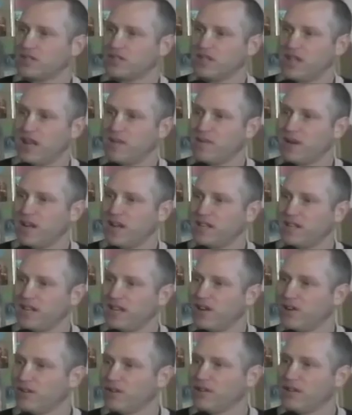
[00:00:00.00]
the same
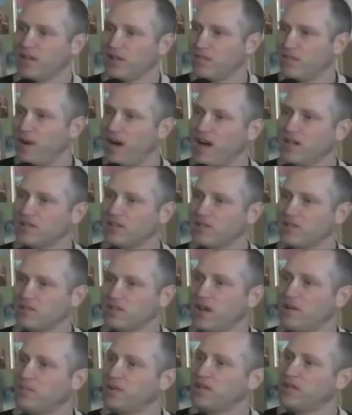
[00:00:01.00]
idea, only on the positive
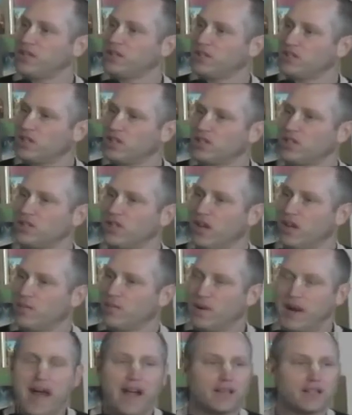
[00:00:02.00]
side, but
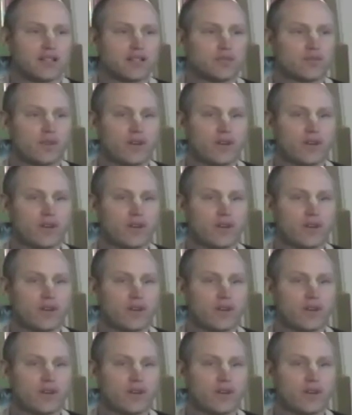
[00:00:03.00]
just practice.